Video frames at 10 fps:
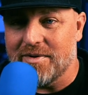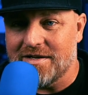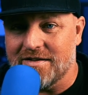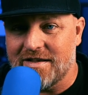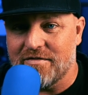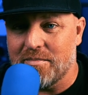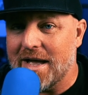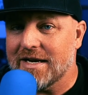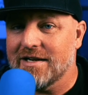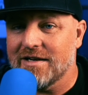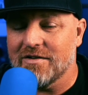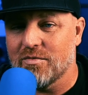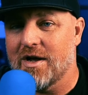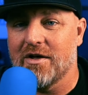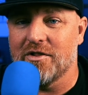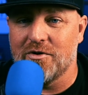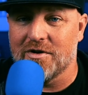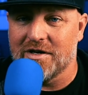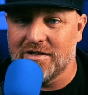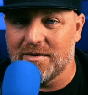It does have a magnet as well that you
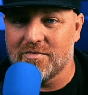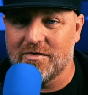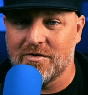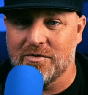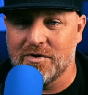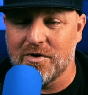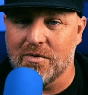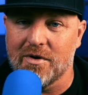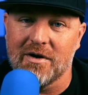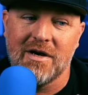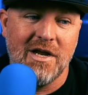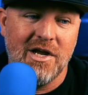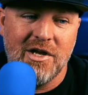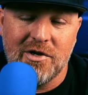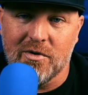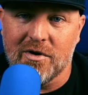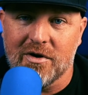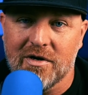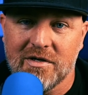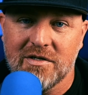can clip to your
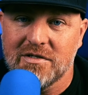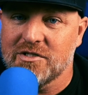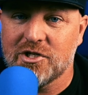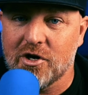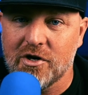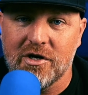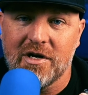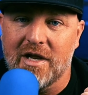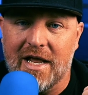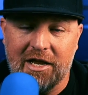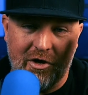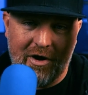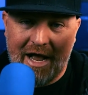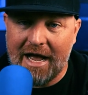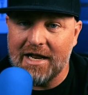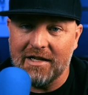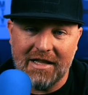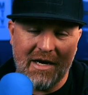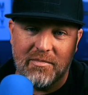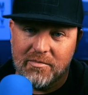shirt, your hat. A
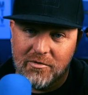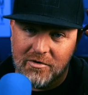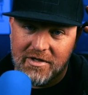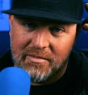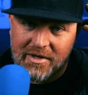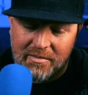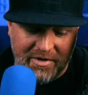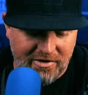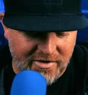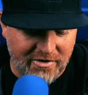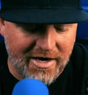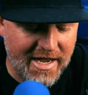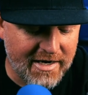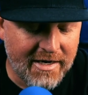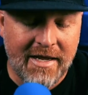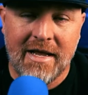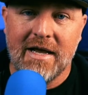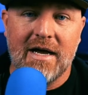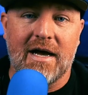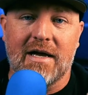lot of people will clip it up here on their hat.
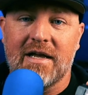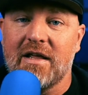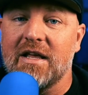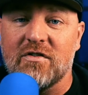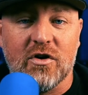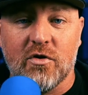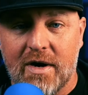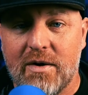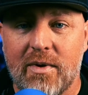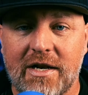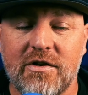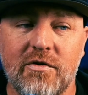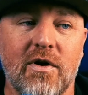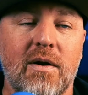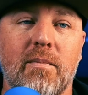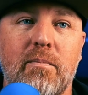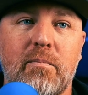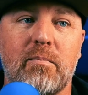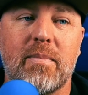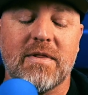It's a great way to do it.
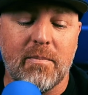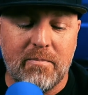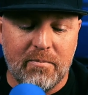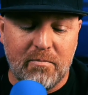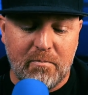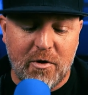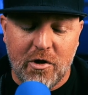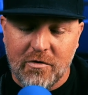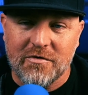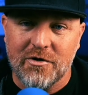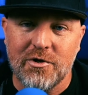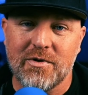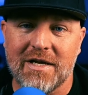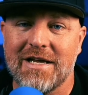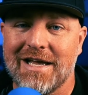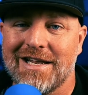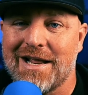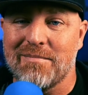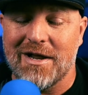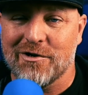But the closer you can get
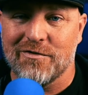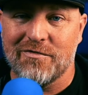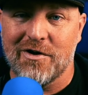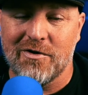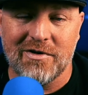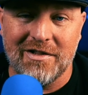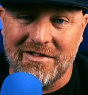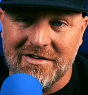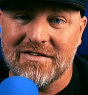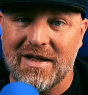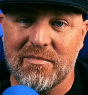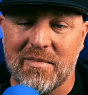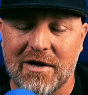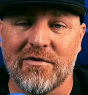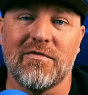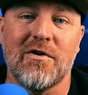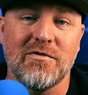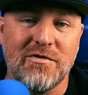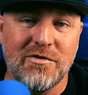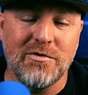a microphone, this type of microphone,
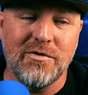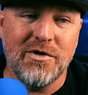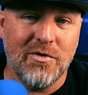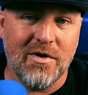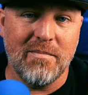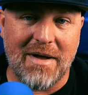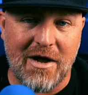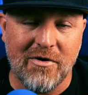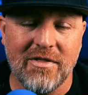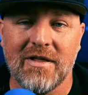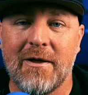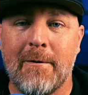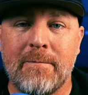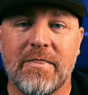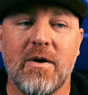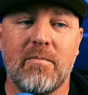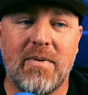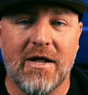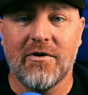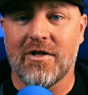to your mouth, the
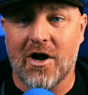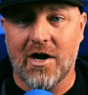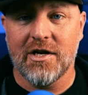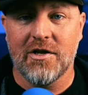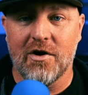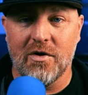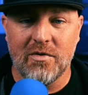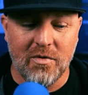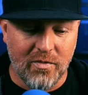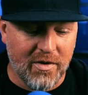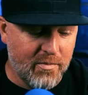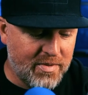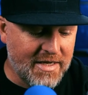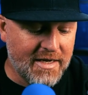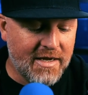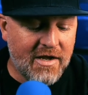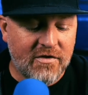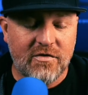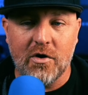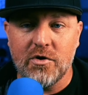better the audio will be.
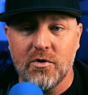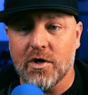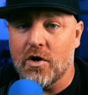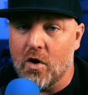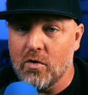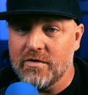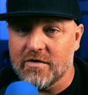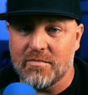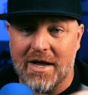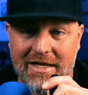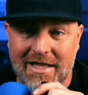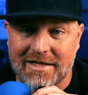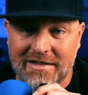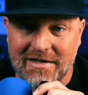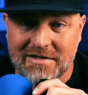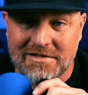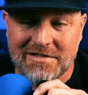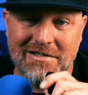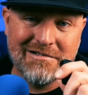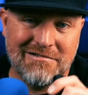So you can hold this mic like
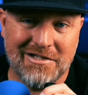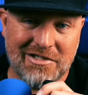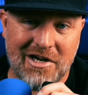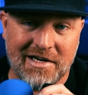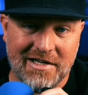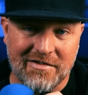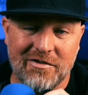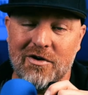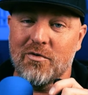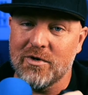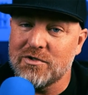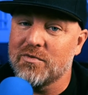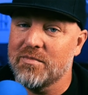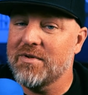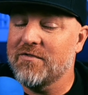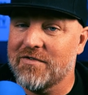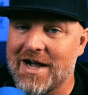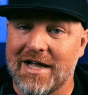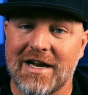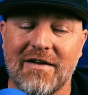this to talk into it, which would be
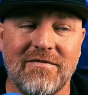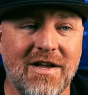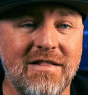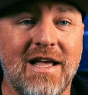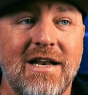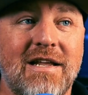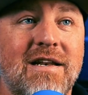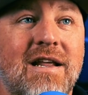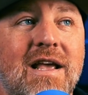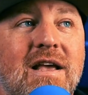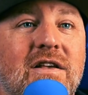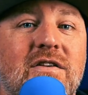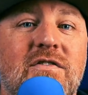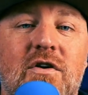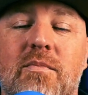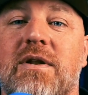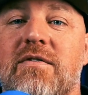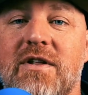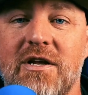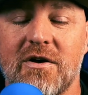fine. I've done that in so many
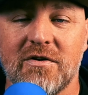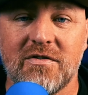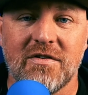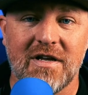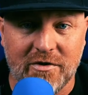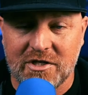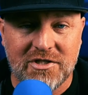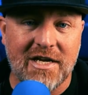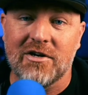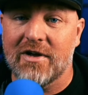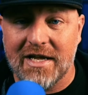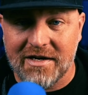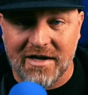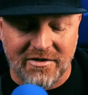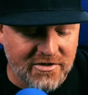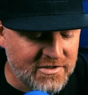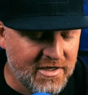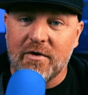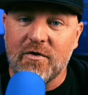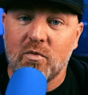videos for this channel and others.
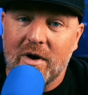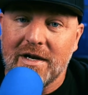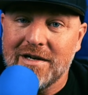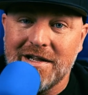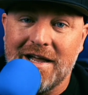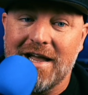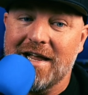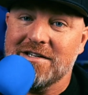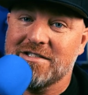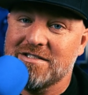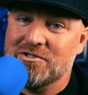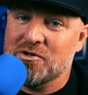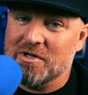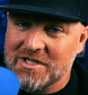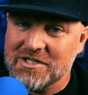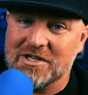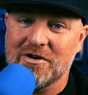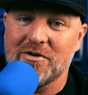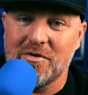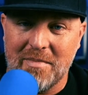But if you want a
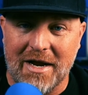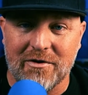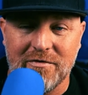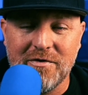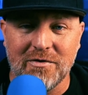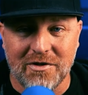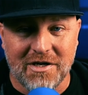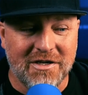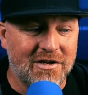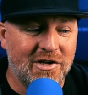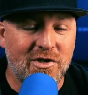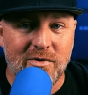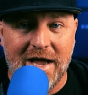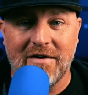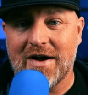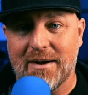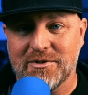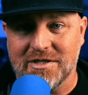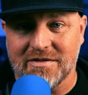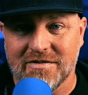traditional microphone look, you have
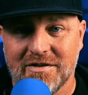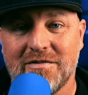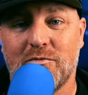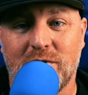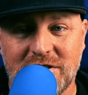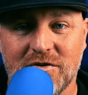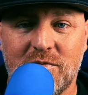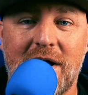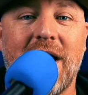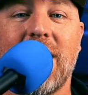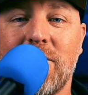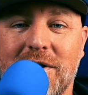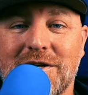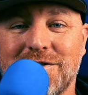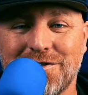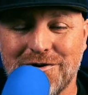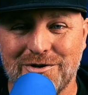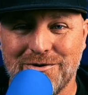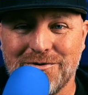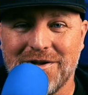options, which is why I wanted to show
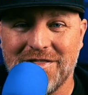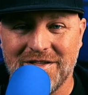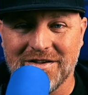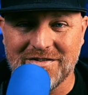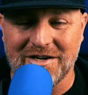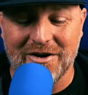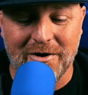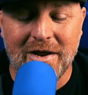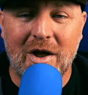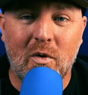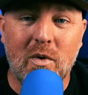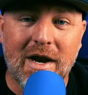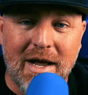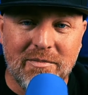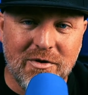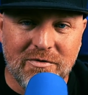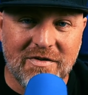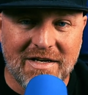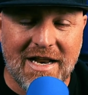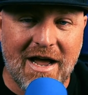you this here. What I'm
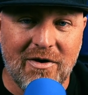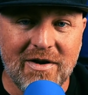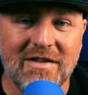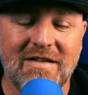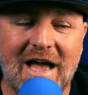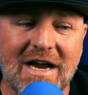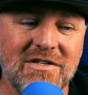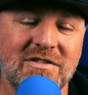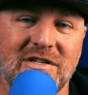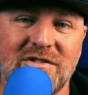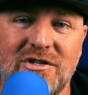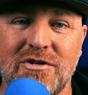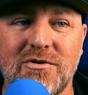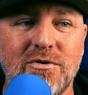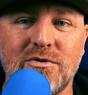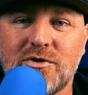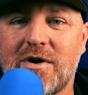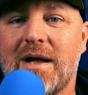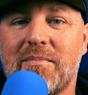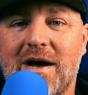using now is actually 2
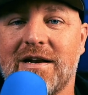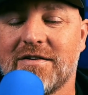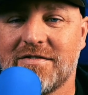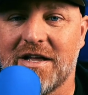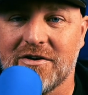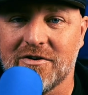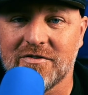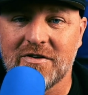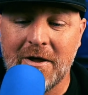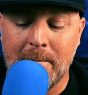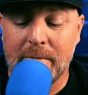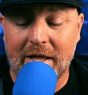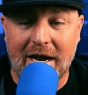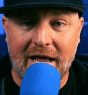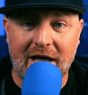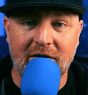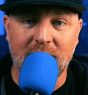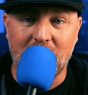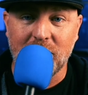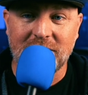tripod extenders that I
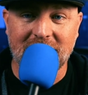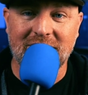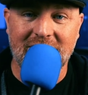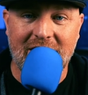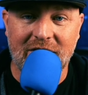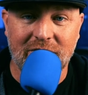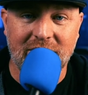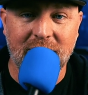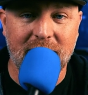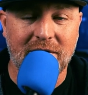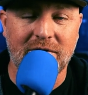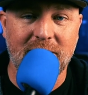have bolted together in the middle.